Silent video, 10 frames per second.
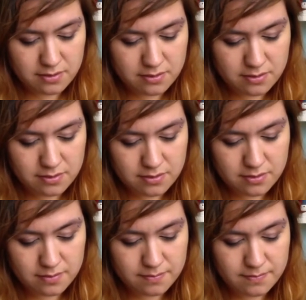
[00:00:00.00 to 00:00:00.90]

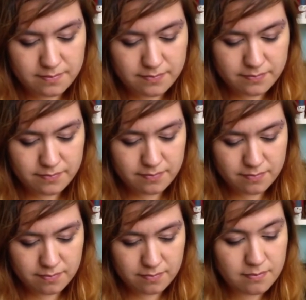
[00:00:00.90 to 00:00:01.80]

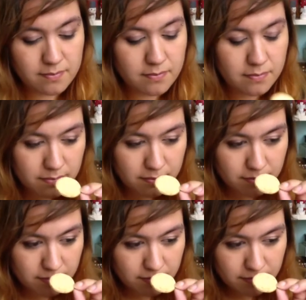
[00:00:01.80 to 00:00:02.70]

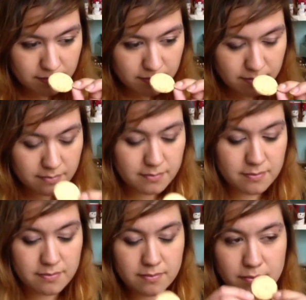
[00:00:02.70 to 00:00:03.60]

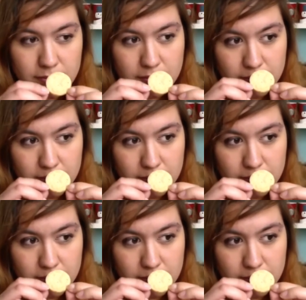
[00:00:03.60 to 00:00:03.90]
Nobody speaks.